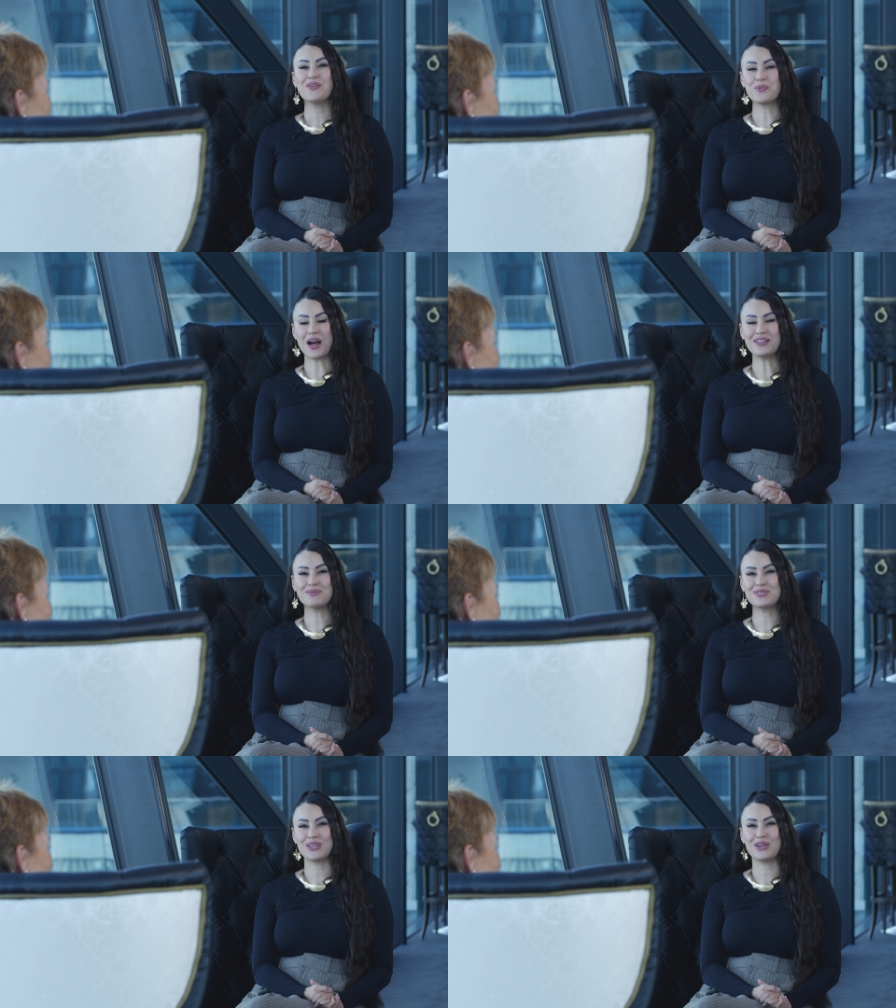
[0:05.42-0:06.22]

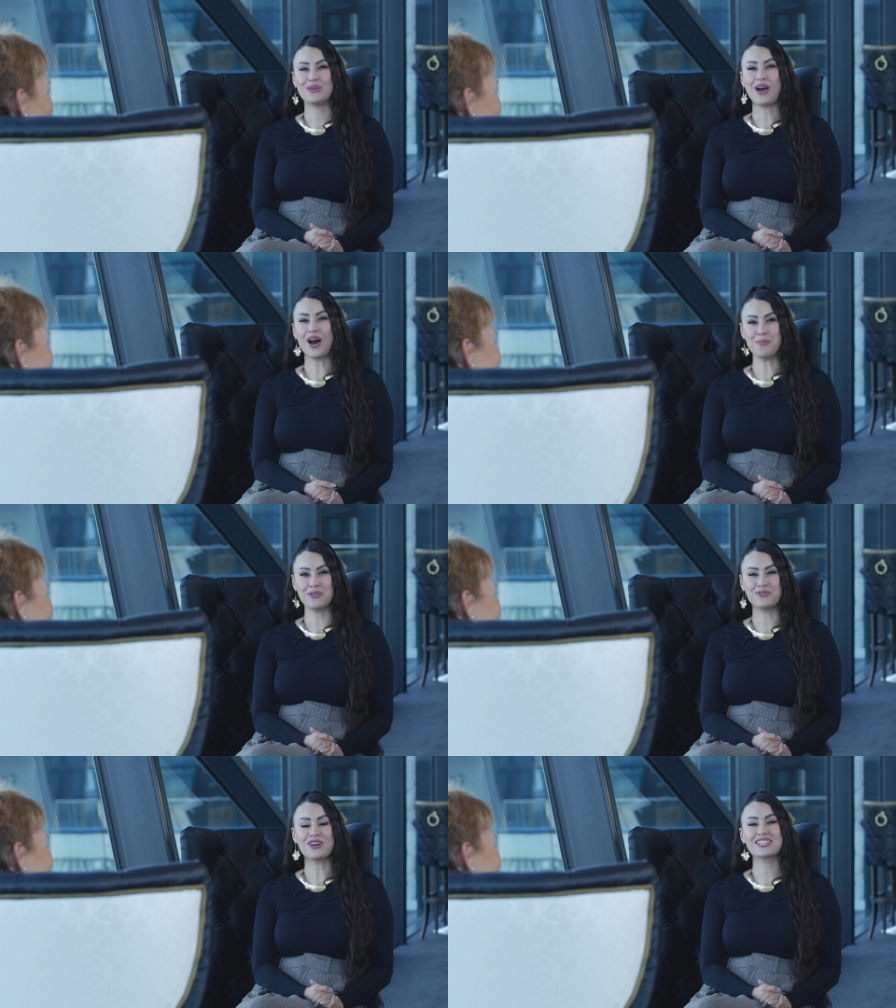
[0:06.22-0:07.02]
Welcome to Harper
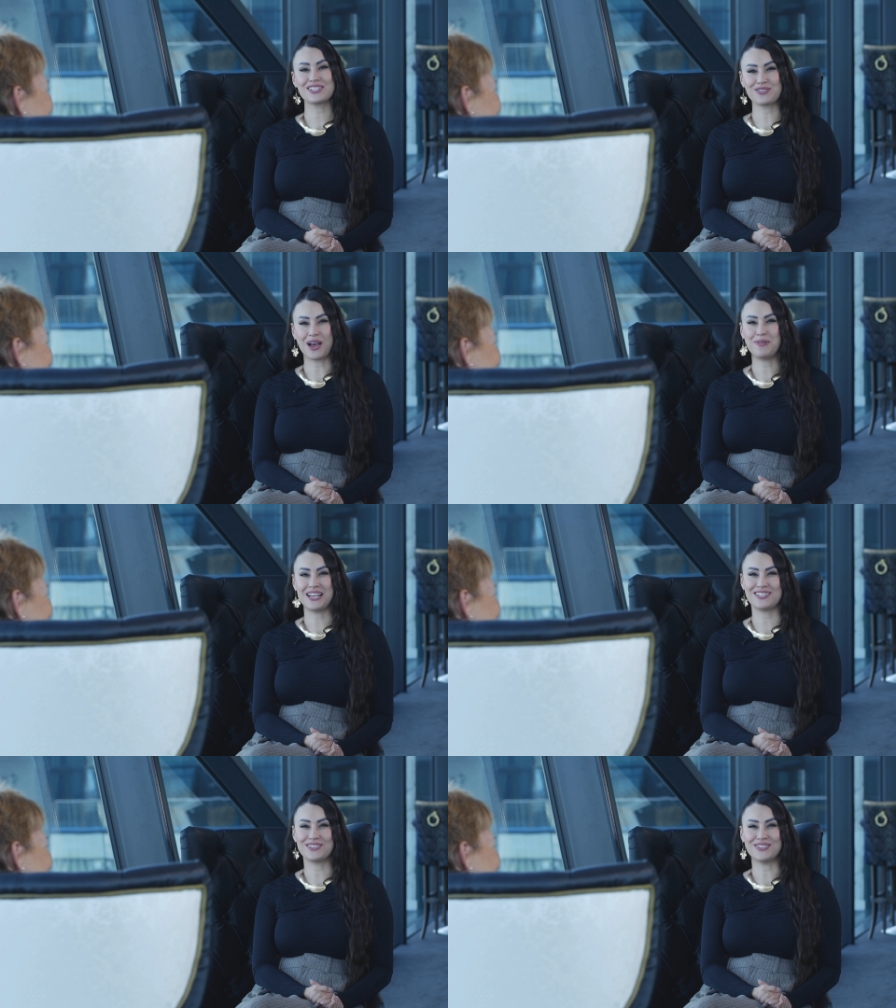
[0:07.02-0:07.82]
Fox
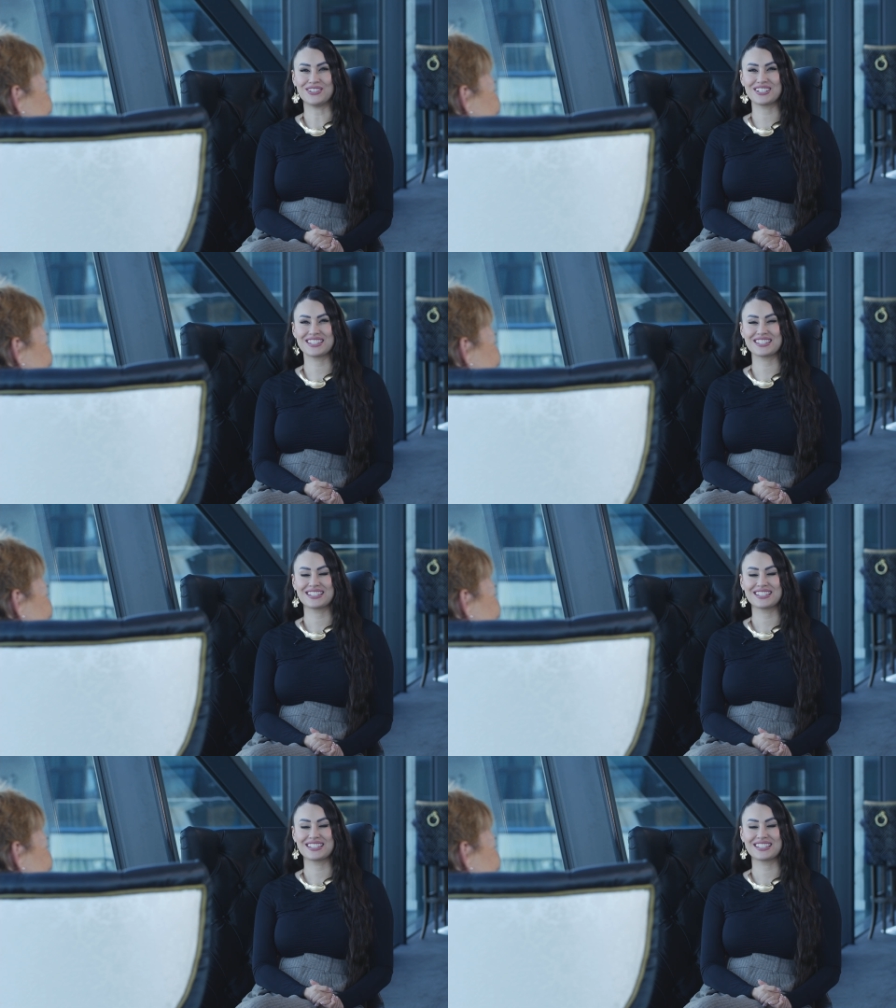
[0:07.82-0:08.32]
Trailblazer Talks.